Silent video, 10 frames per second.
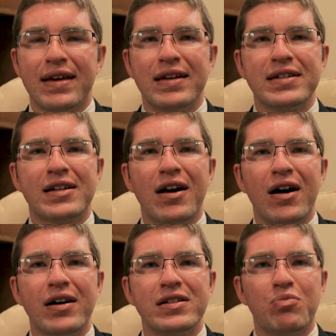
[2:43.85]
It is
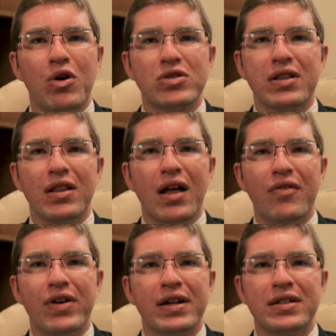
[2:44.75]
God's most
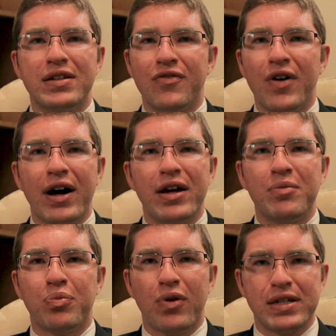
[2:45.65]
loving,
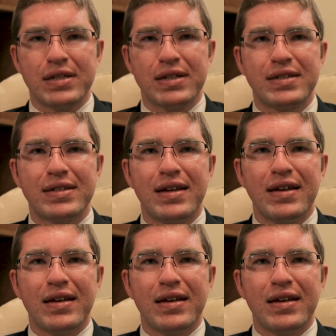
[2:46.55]
divine presence.